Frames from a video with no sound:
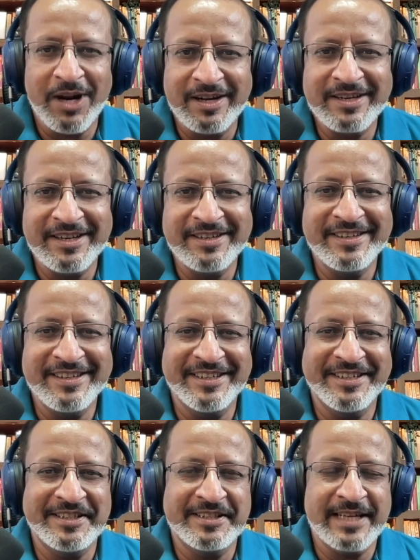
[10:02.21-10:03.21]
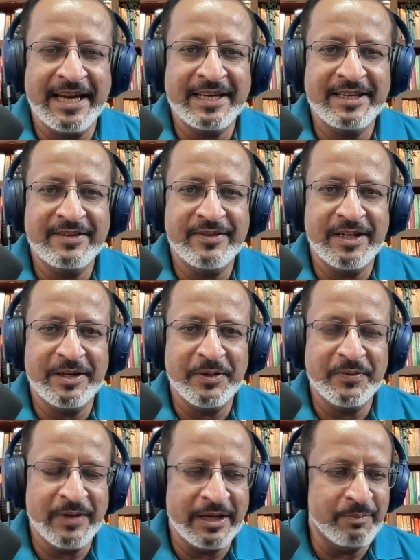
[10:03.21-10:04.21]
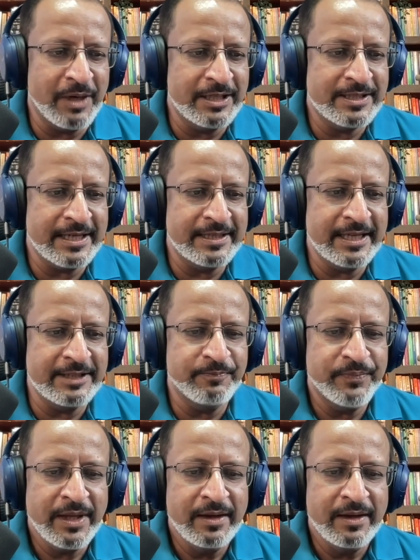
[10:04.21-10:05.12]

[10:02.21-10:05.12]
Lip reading: planted tank very much. And then,